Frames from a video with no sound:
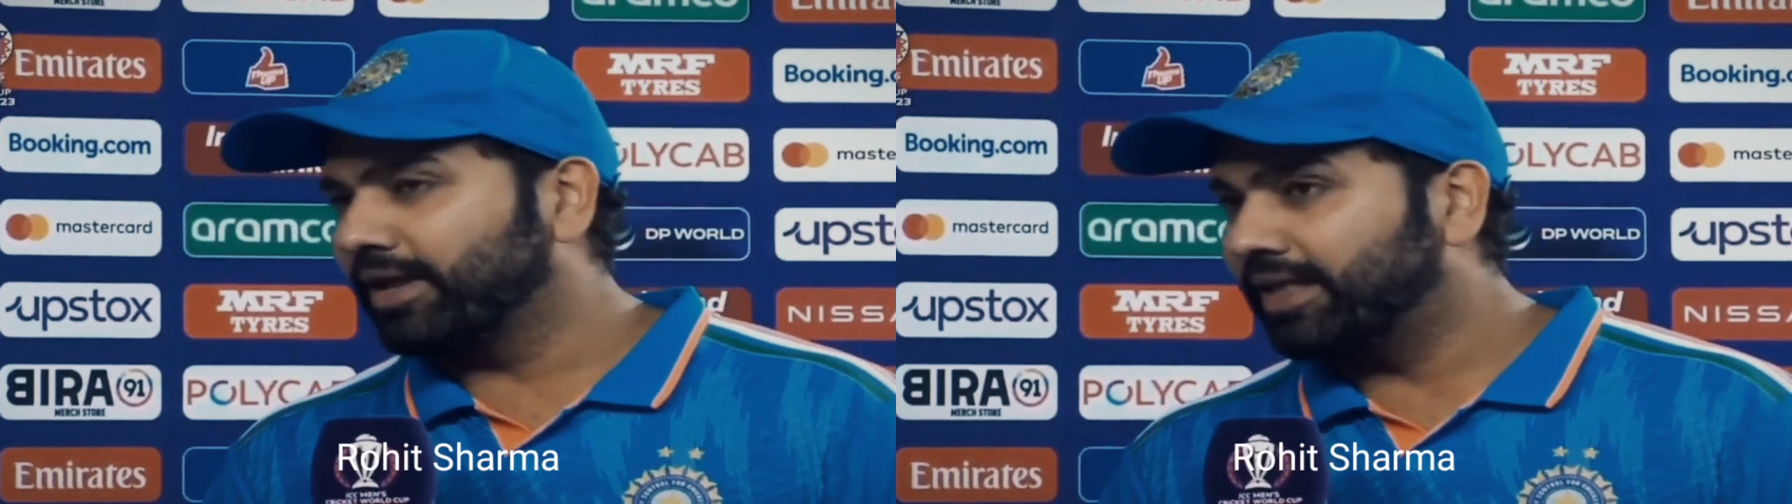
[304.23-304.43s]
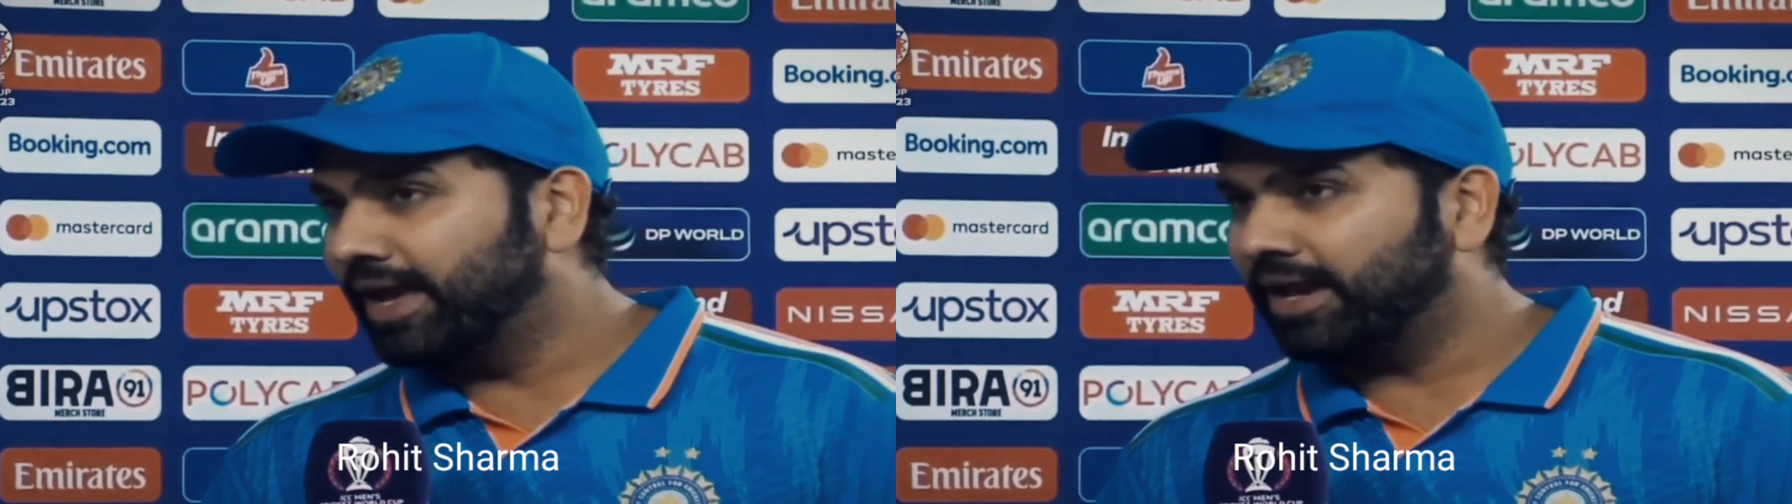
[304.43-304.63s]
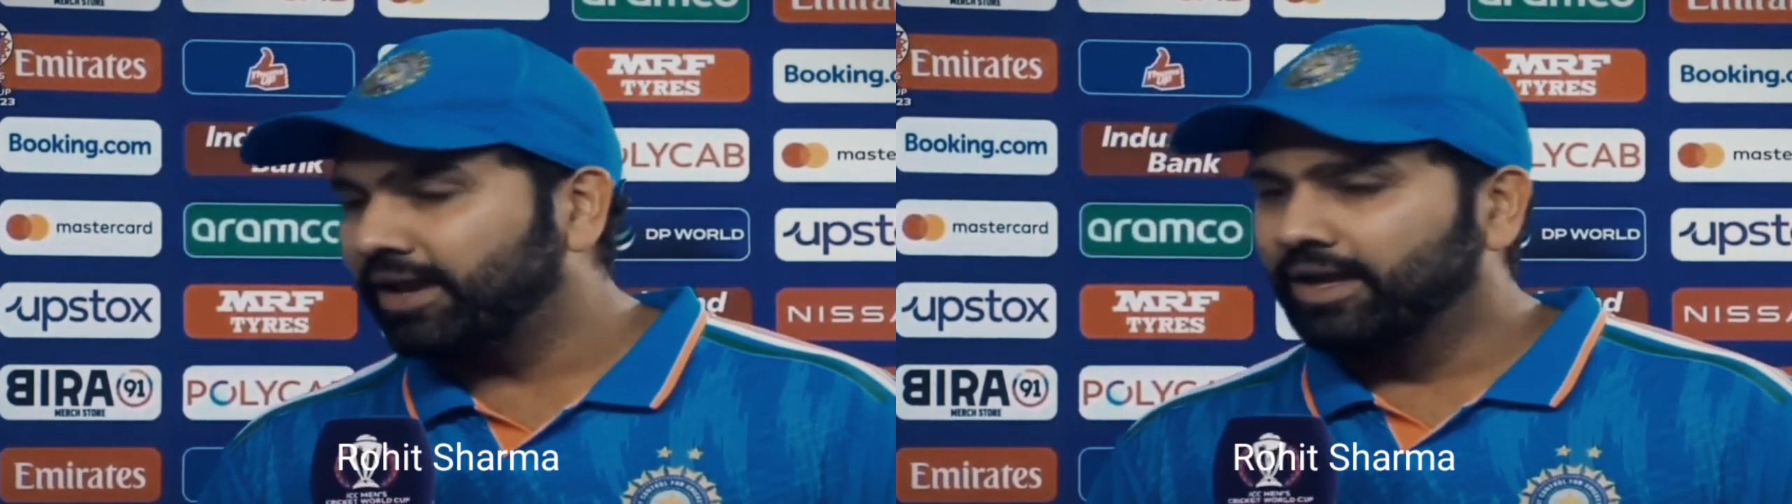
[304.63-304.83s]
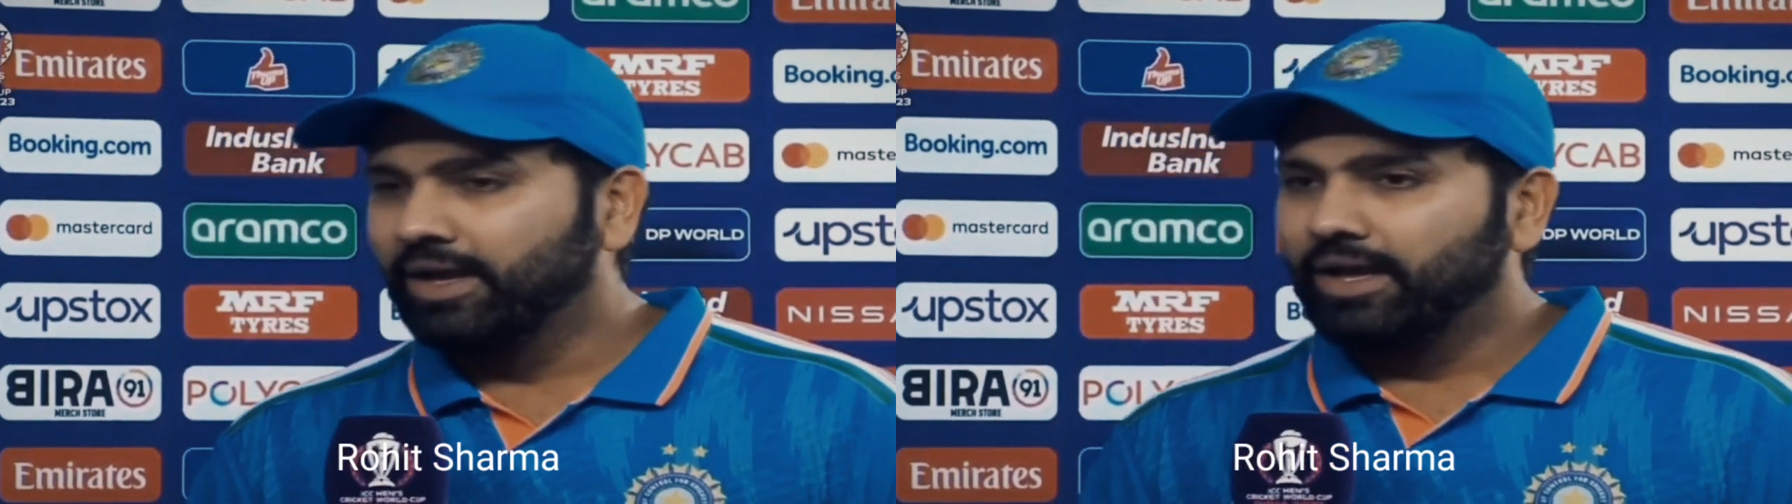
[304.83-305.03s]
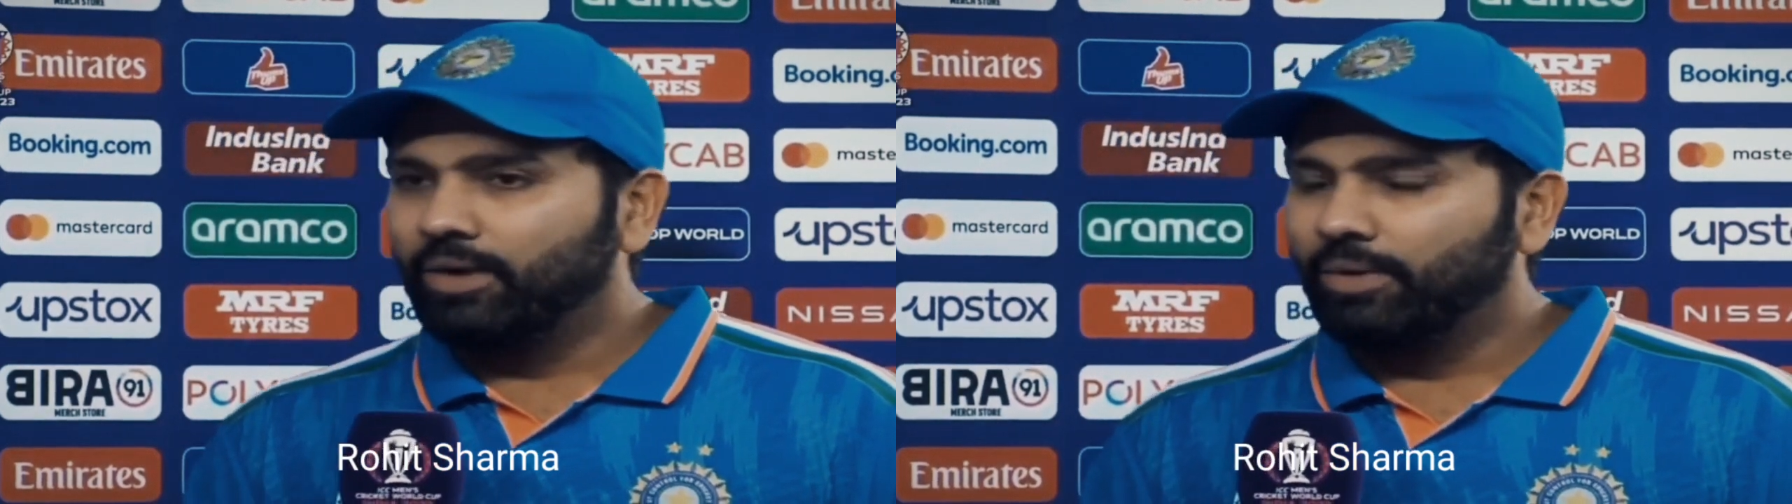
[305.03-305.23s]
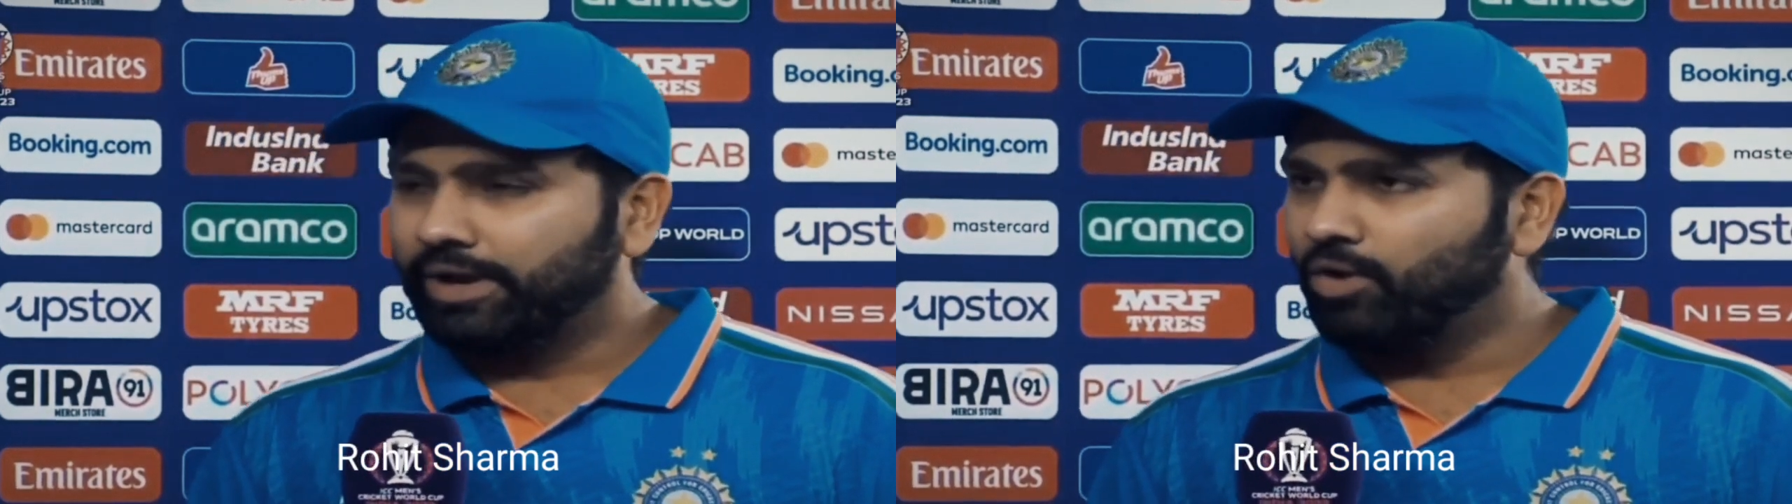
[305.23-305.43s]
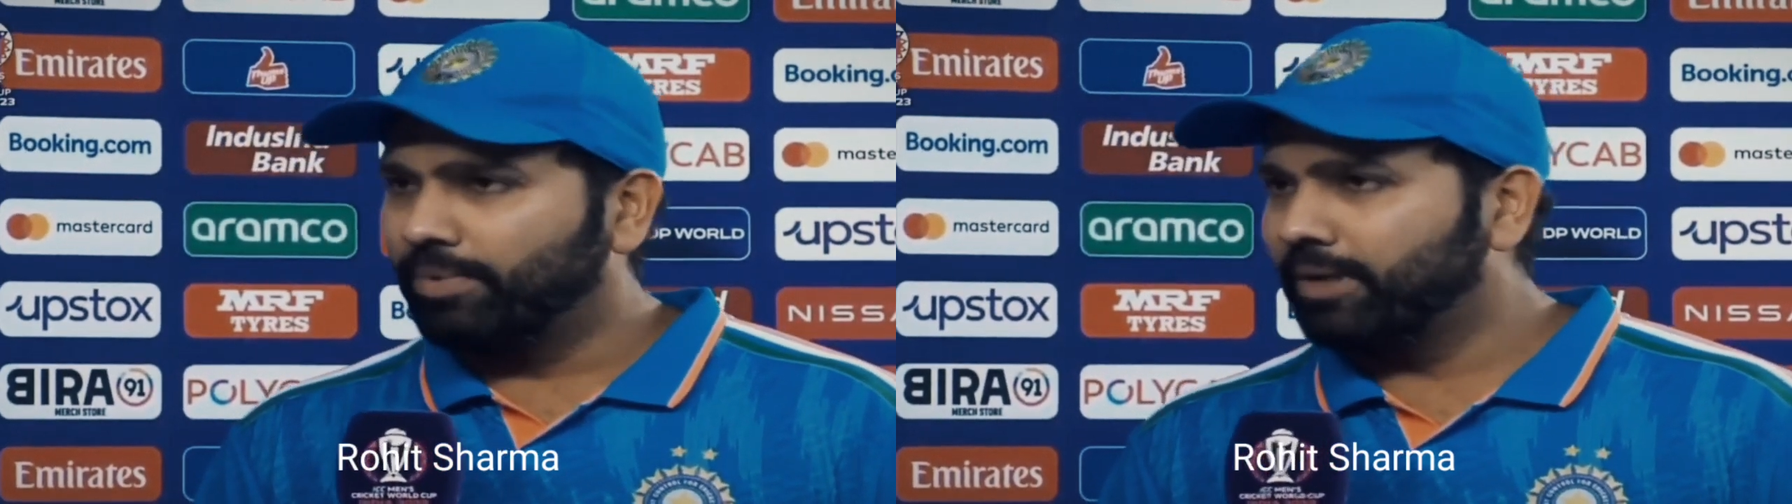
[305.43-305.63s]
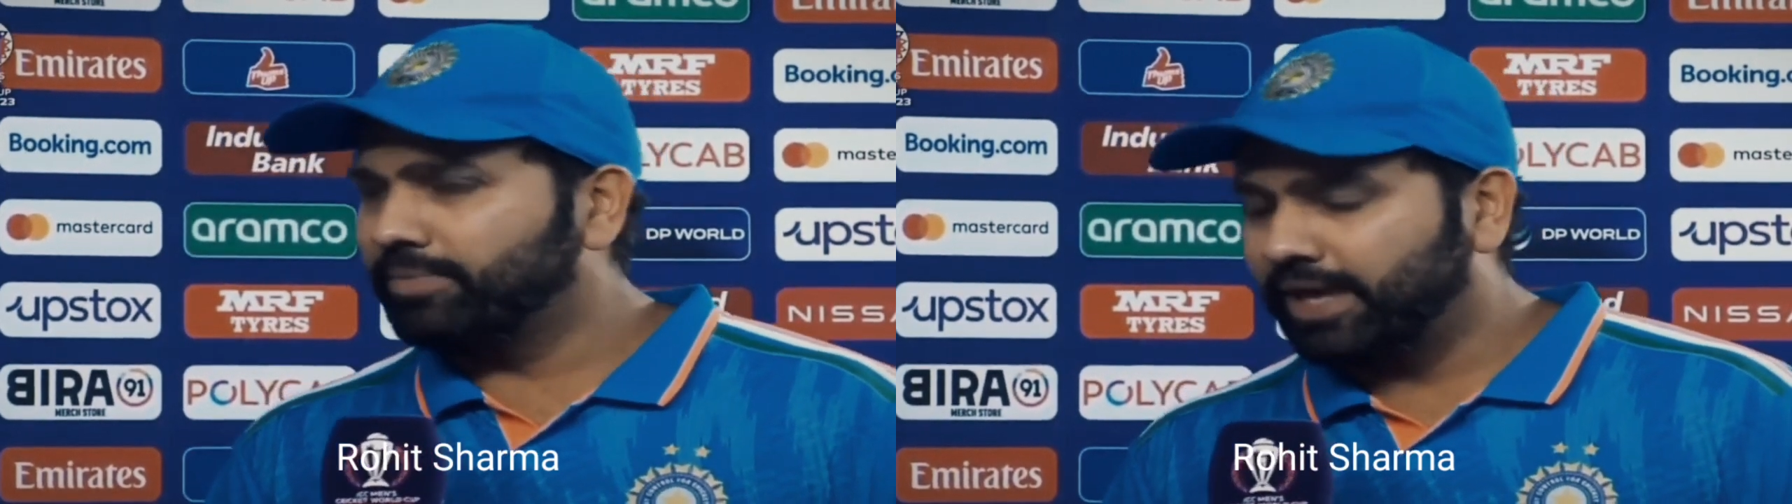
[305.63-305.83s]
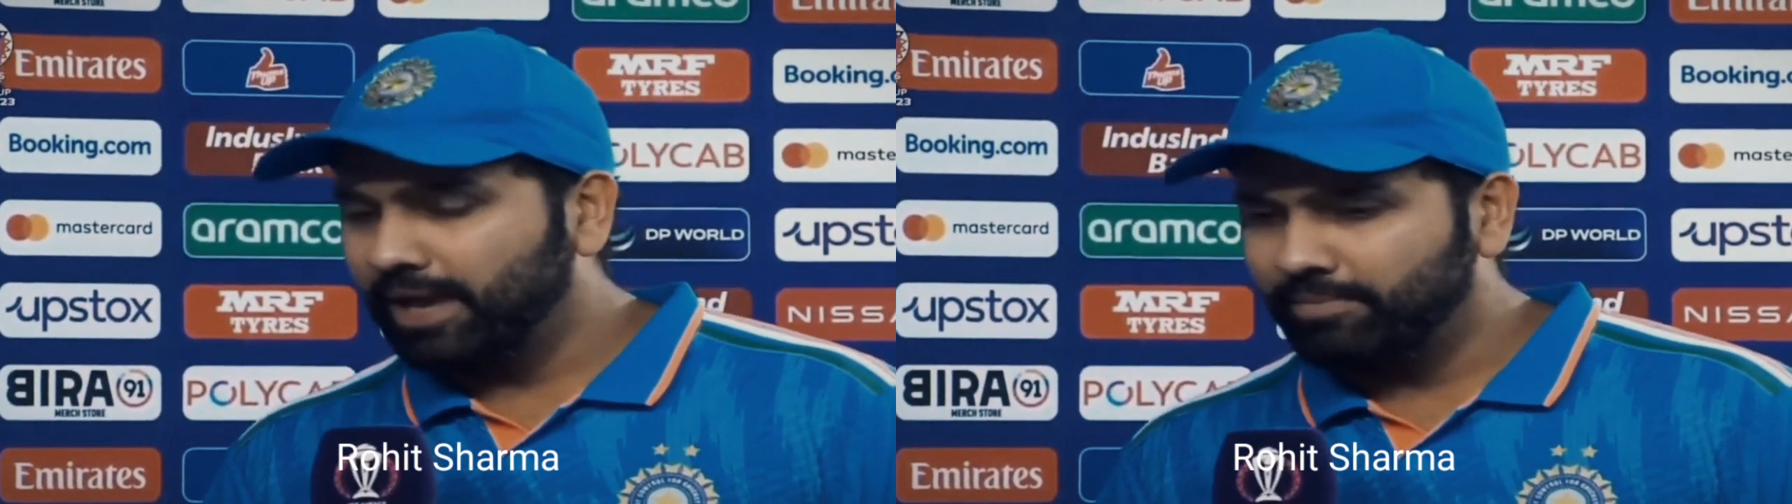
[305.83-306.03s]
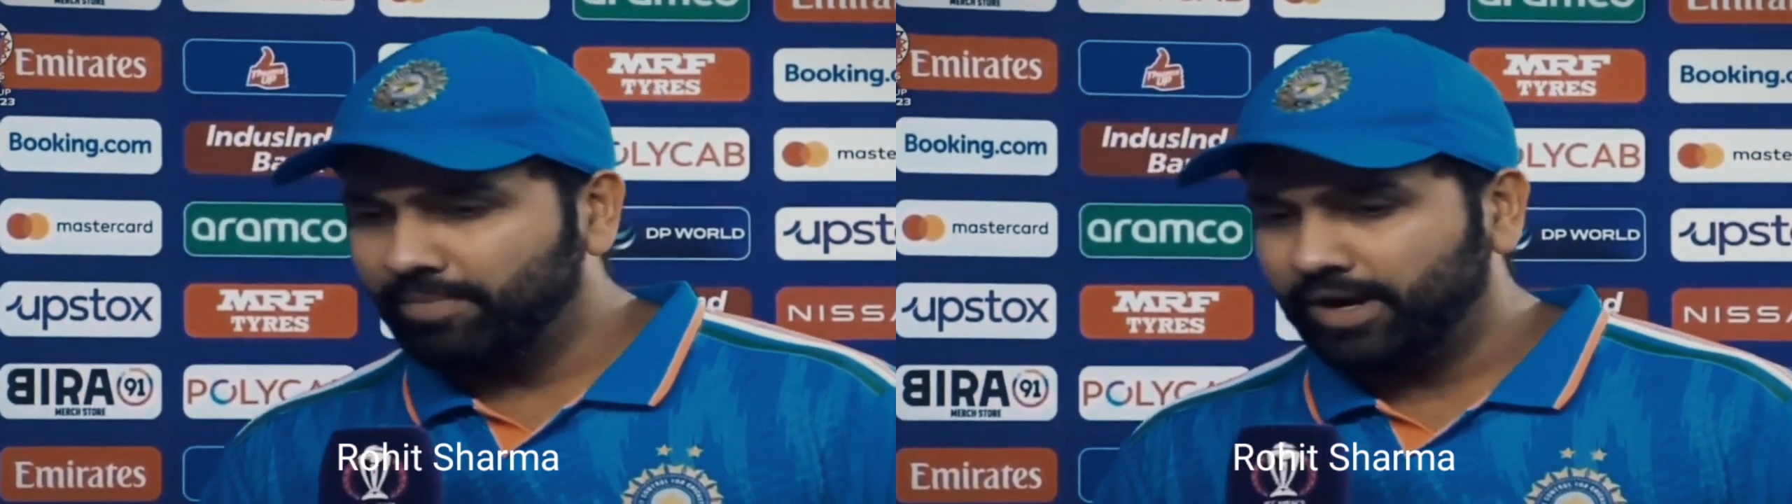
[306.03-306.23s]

wicket there we can open up the game.